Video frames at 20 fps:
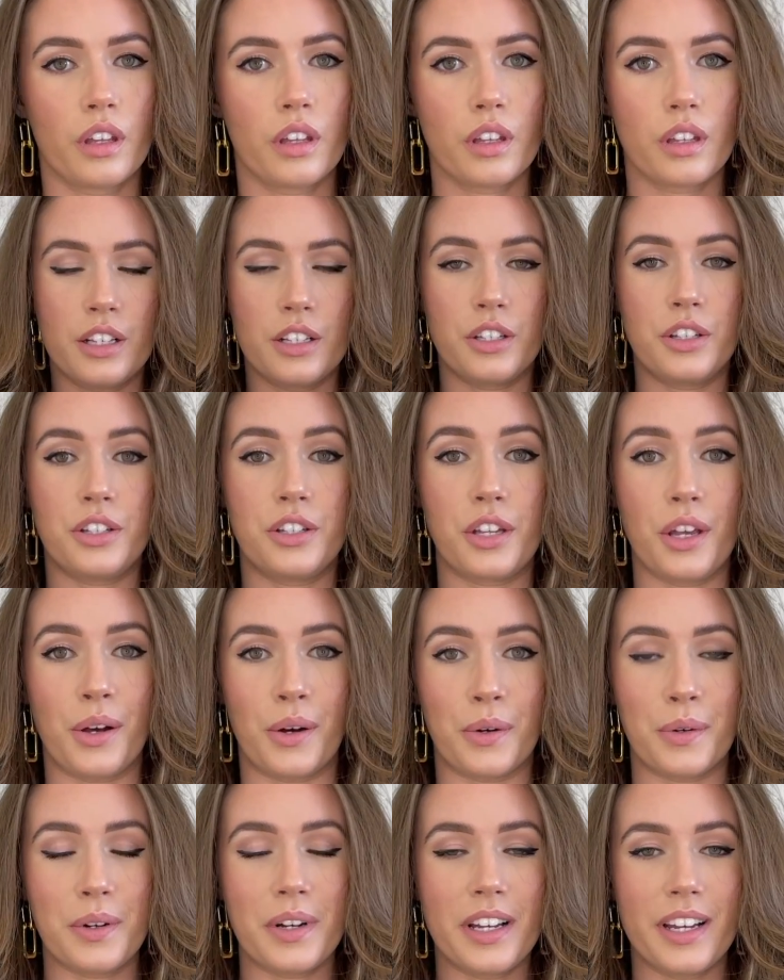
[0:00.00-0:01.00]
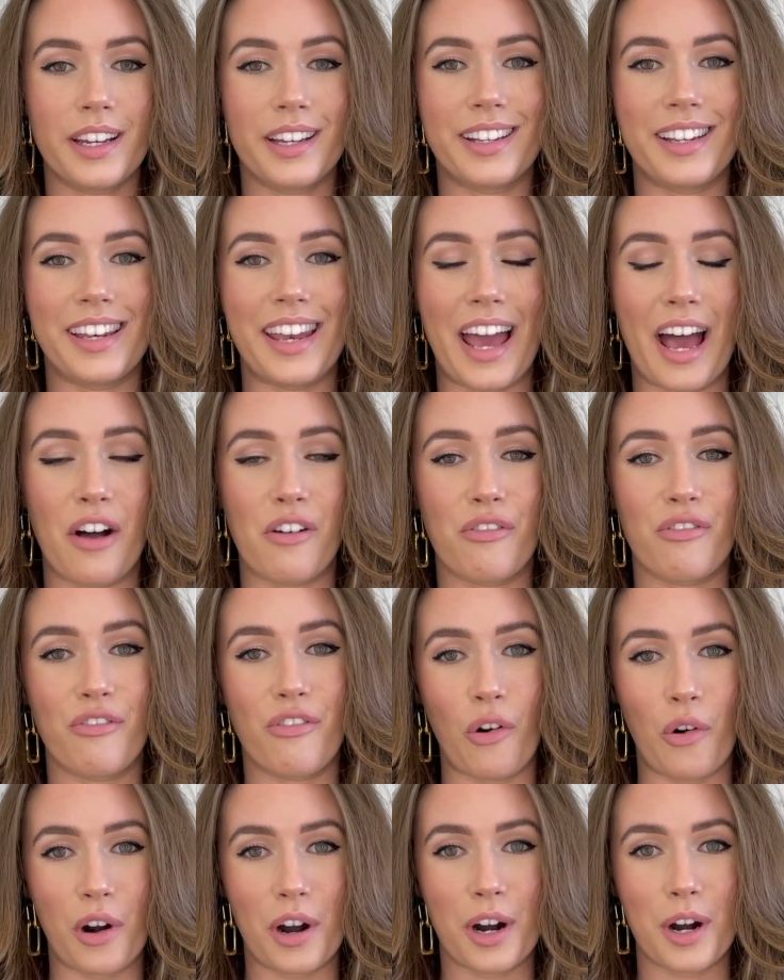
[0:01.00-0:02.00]
So now
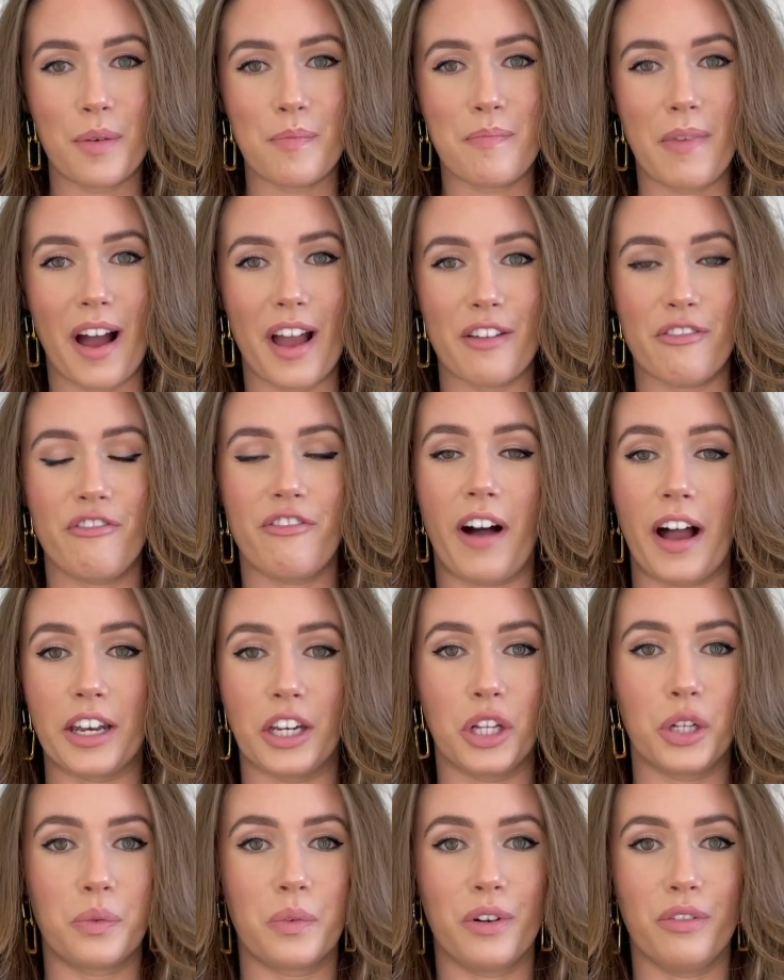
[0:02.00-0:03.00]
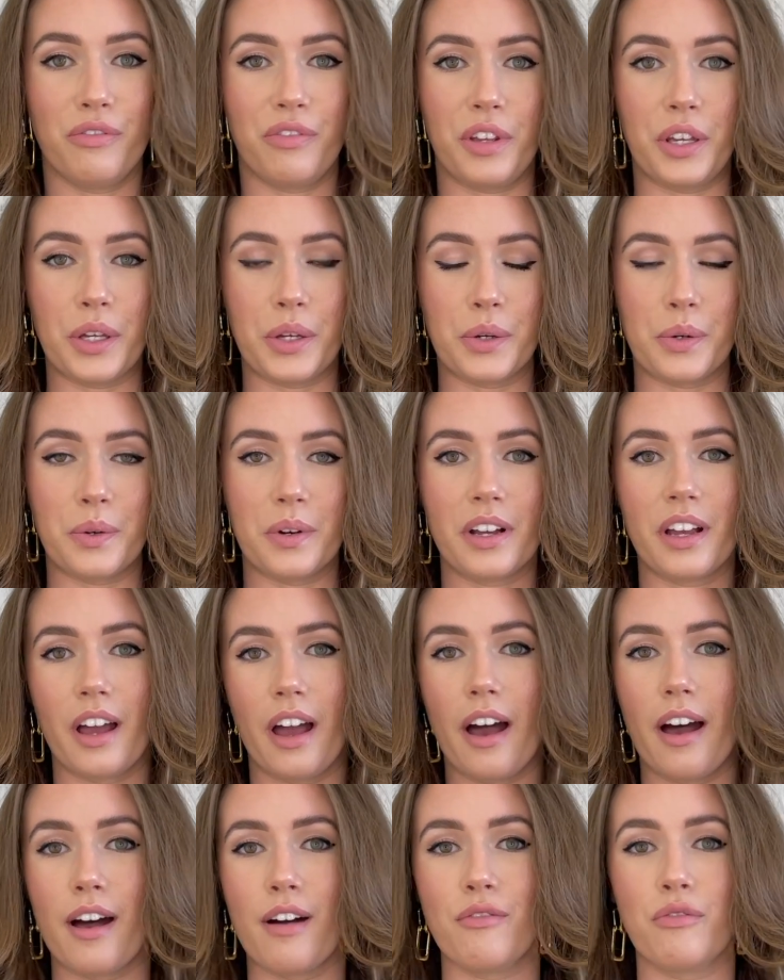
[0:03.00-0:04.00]
for my final review
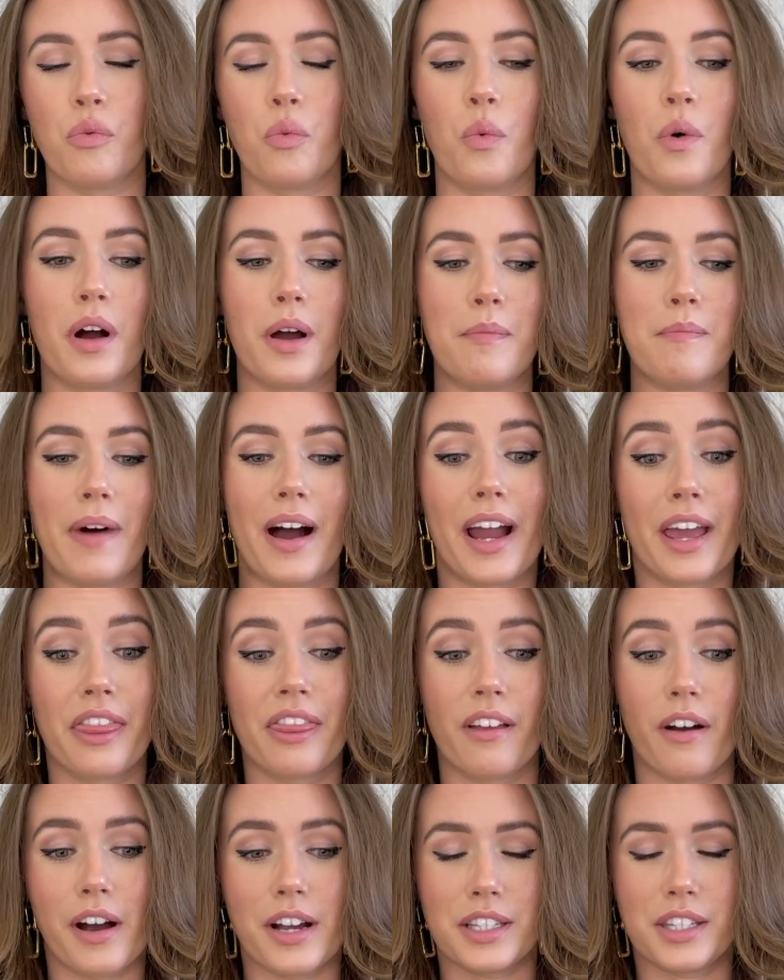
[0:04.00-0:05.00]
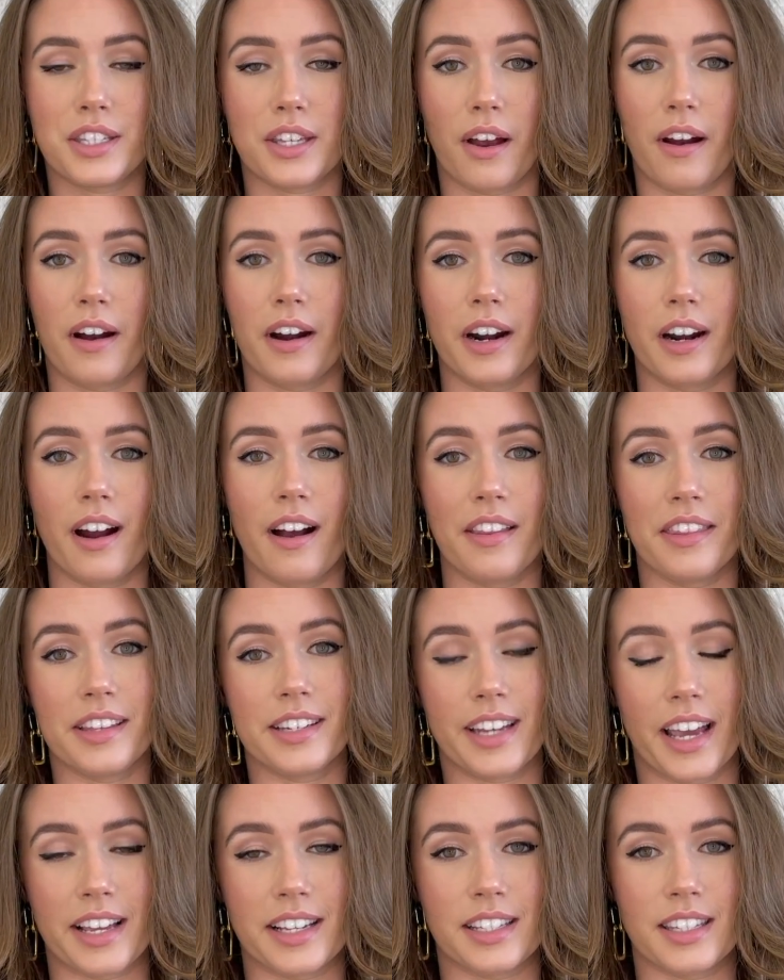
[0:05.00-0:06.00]
of what my thoughts are on the
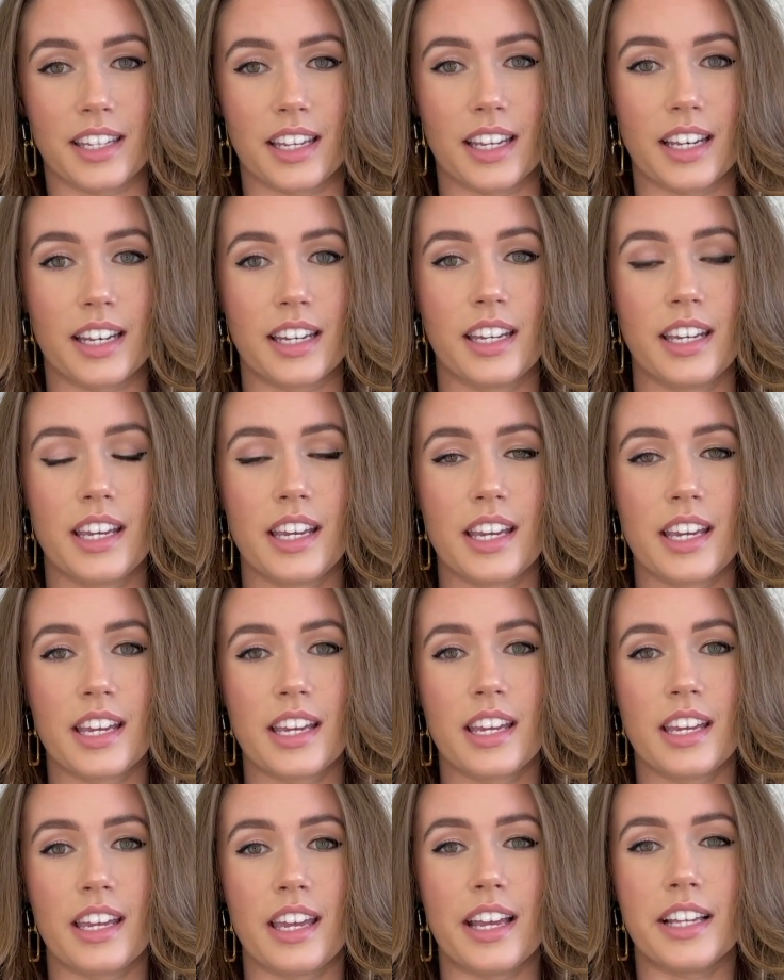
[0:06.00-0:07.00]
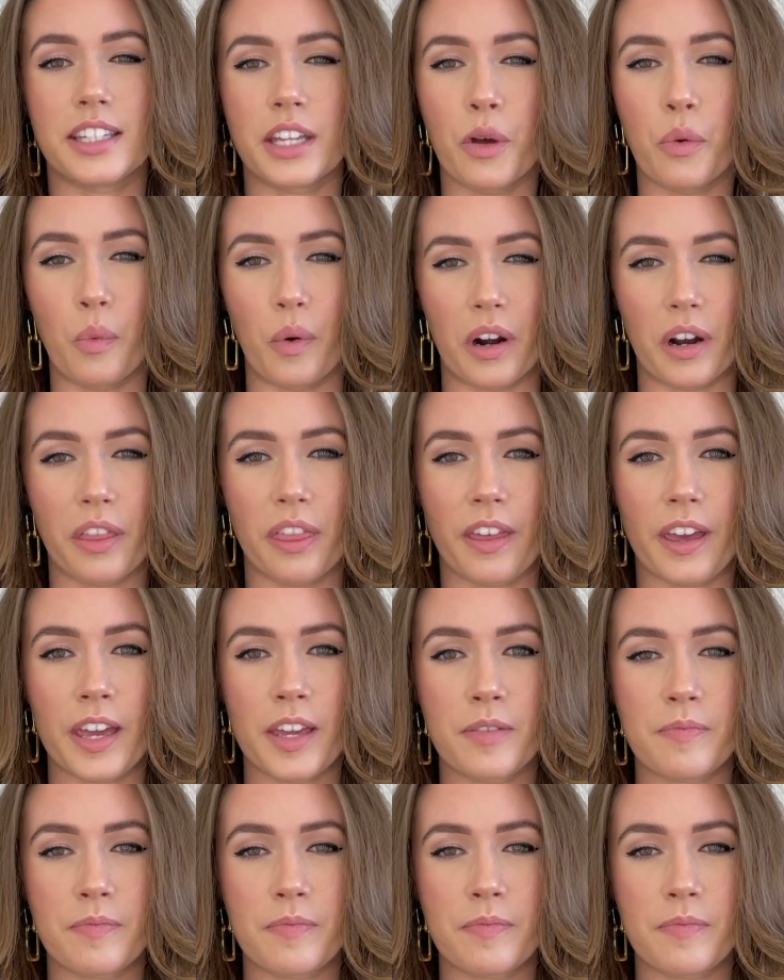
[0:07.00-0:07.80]
Dyson. Is it worth it?